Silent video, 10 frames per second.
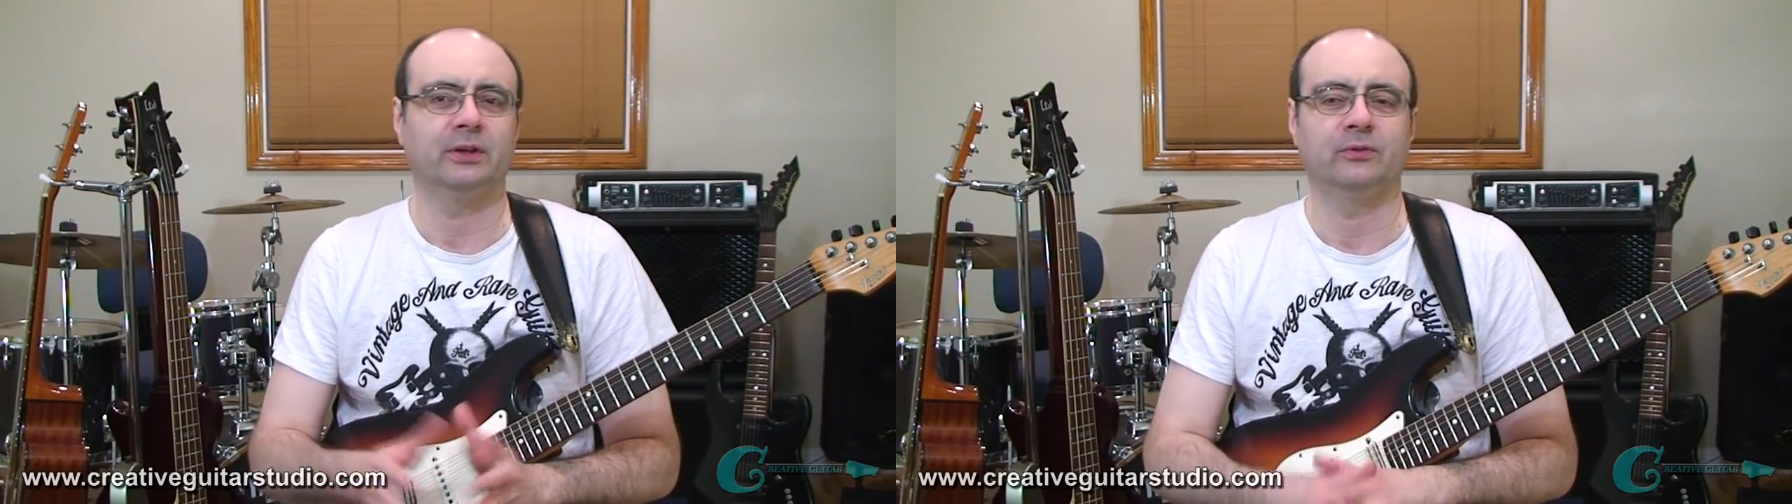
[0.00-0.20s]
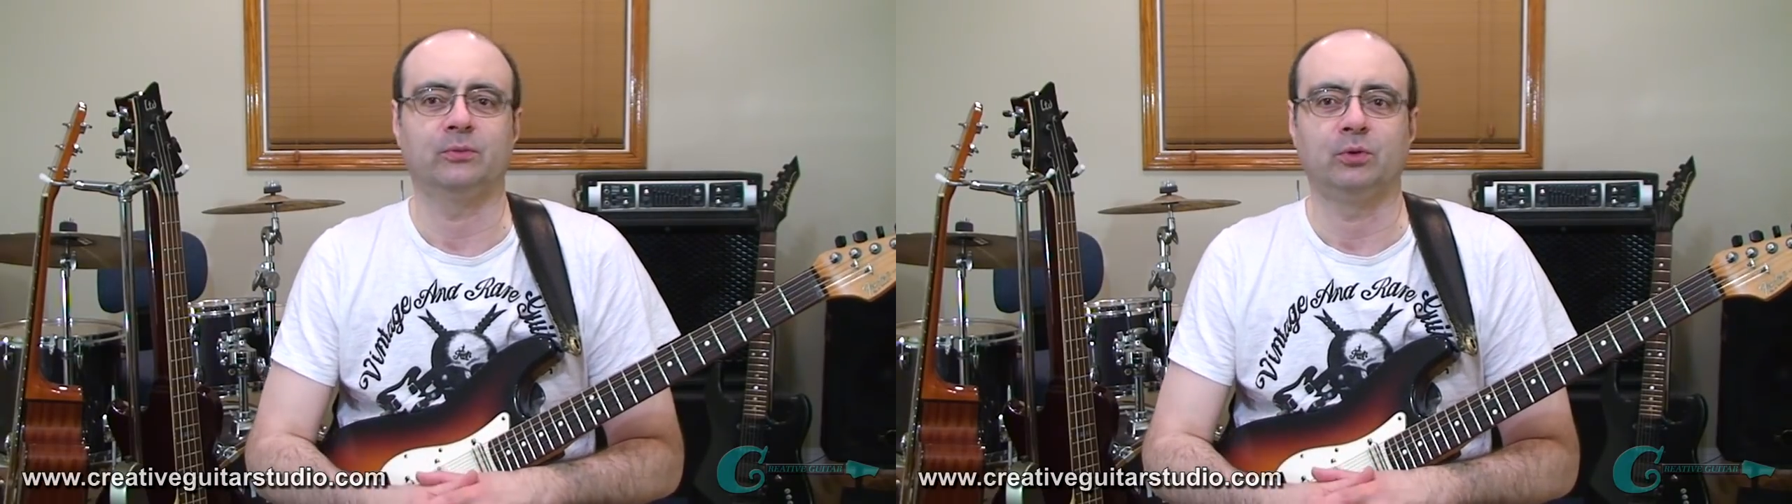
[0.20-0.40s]

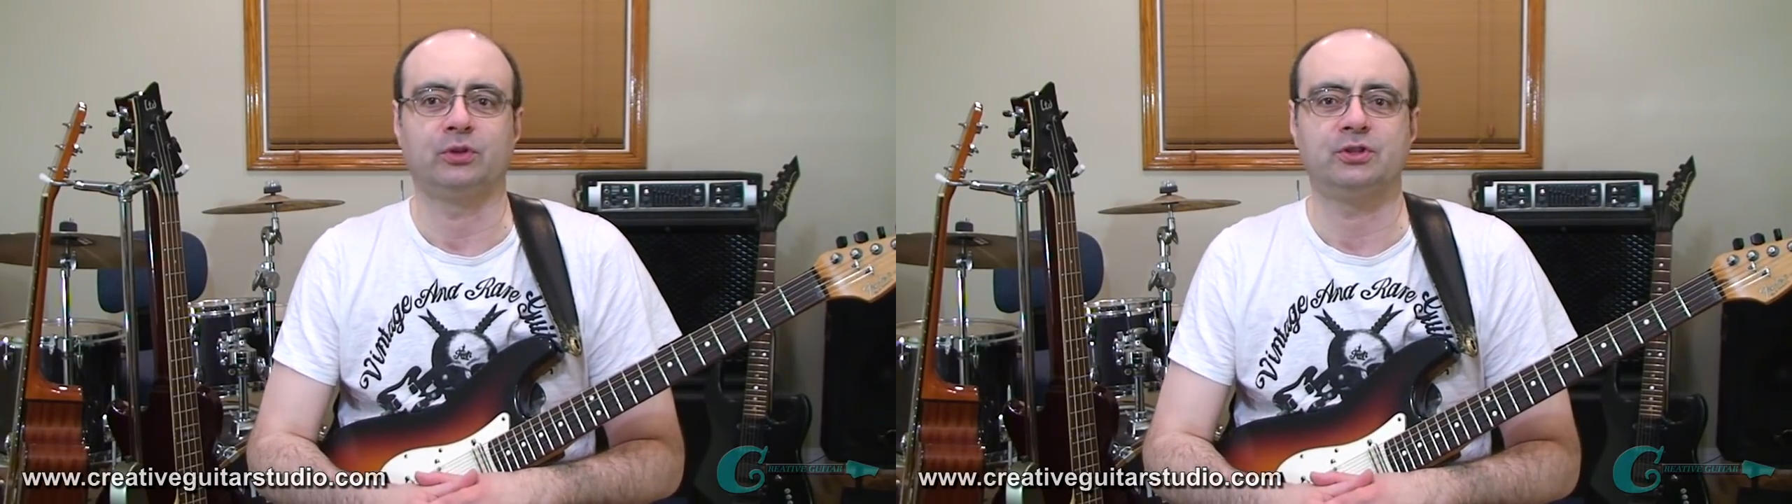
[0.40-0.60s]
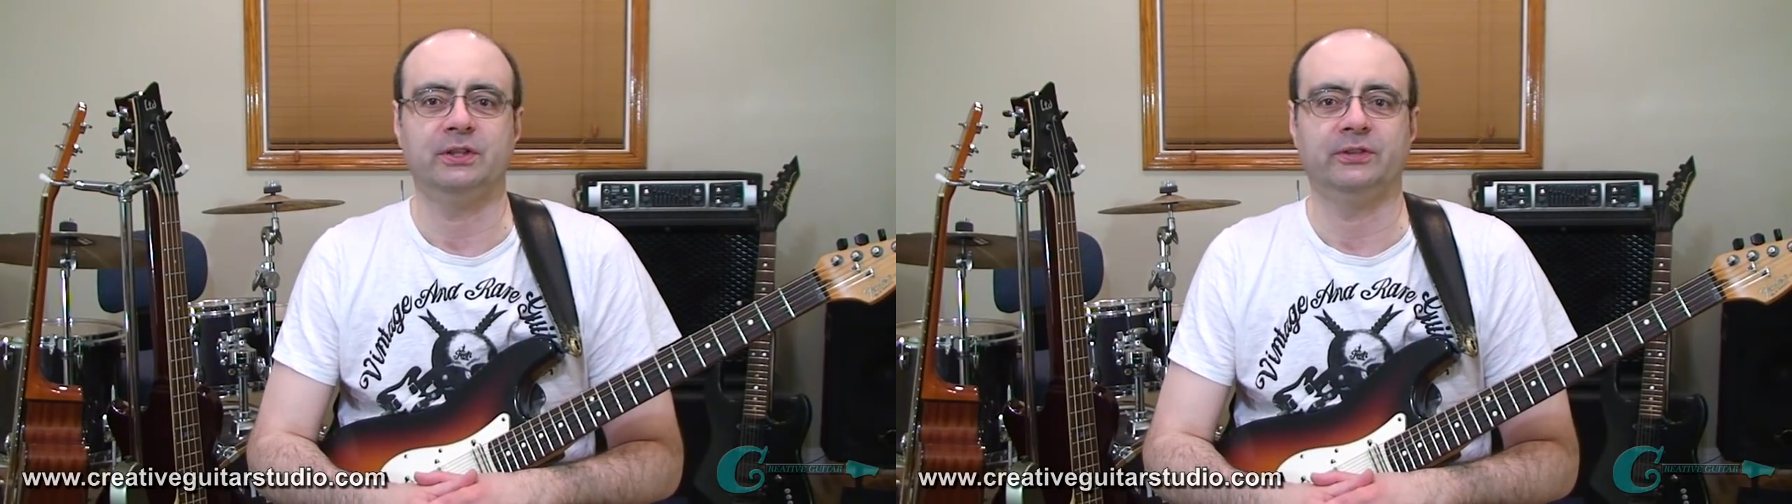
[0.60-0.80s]
out the
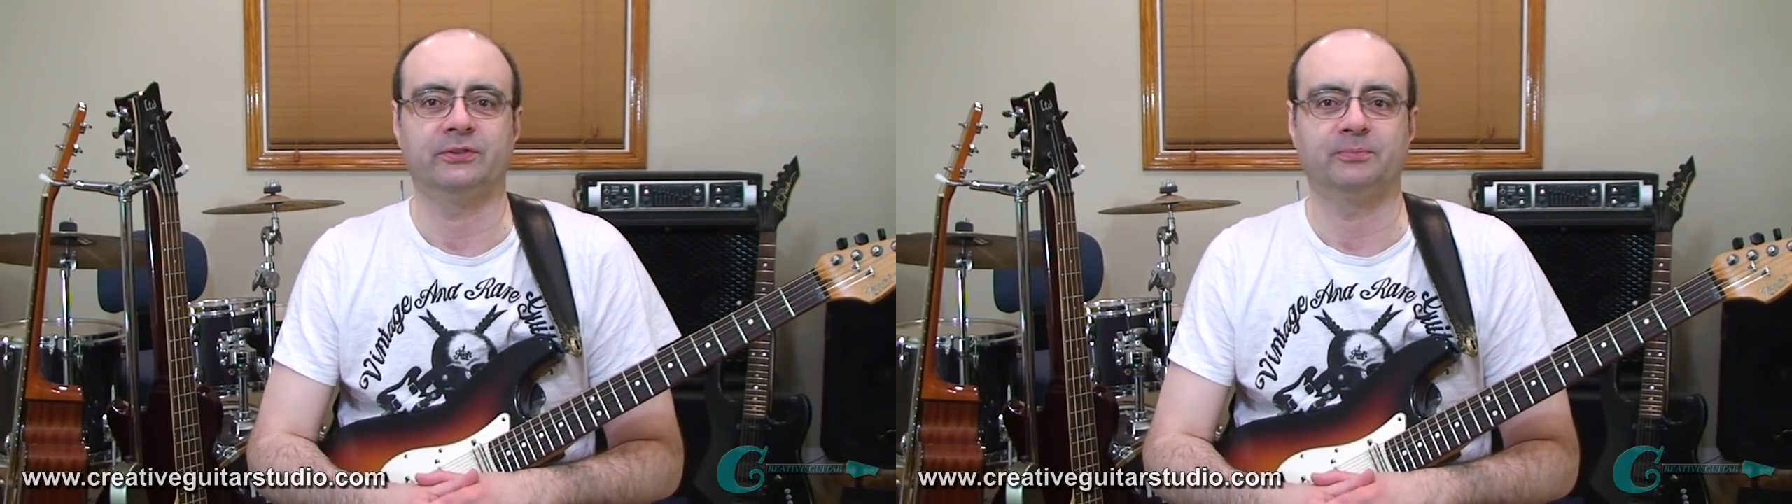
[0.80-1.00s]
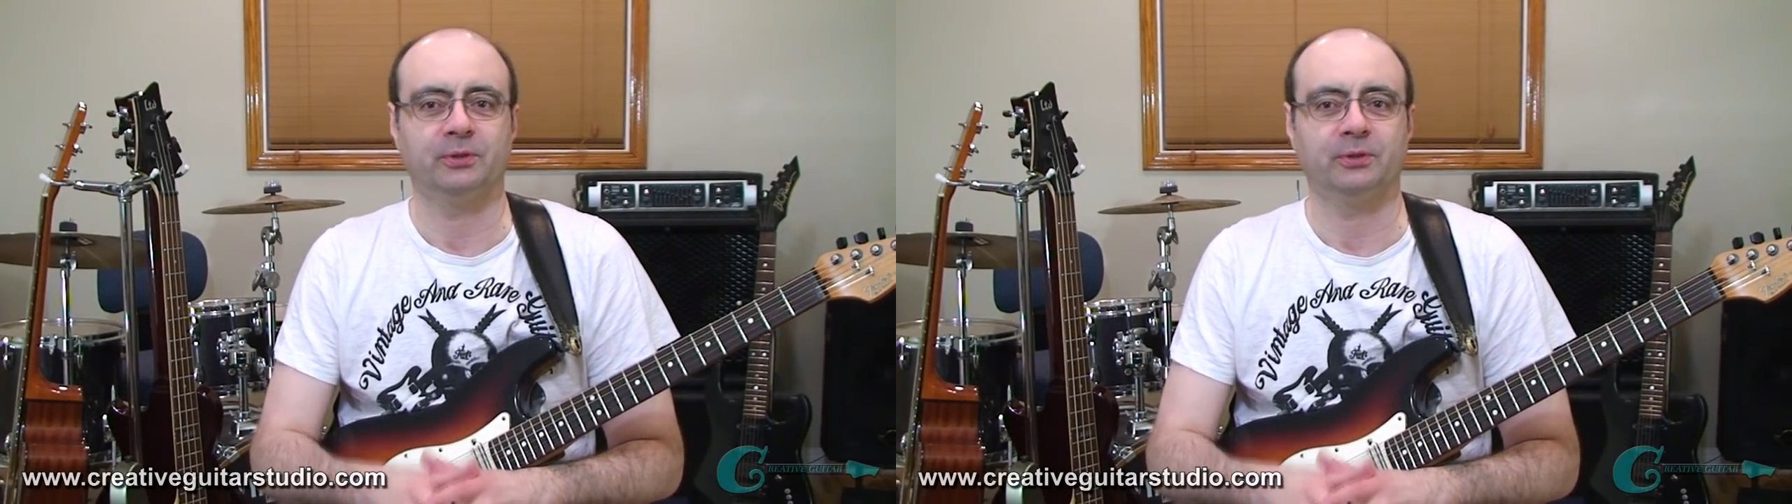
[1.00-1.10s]
worksheets,